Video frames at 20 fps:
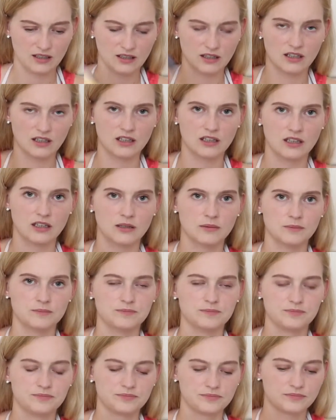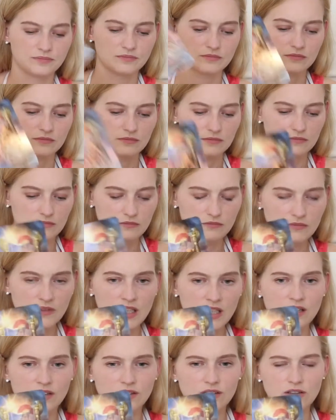
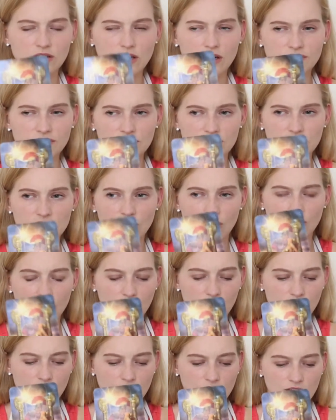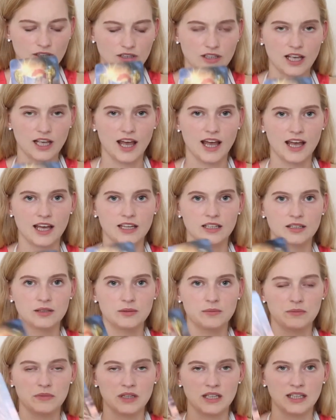The Lover's card can
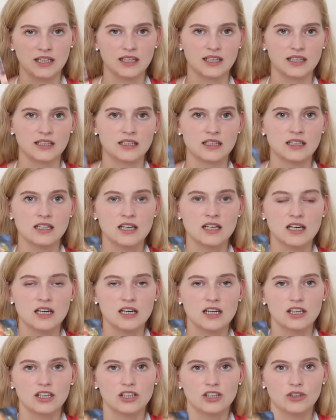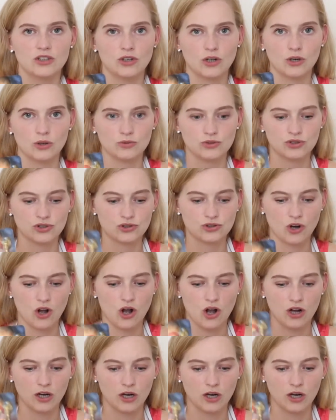mean, you know, strong,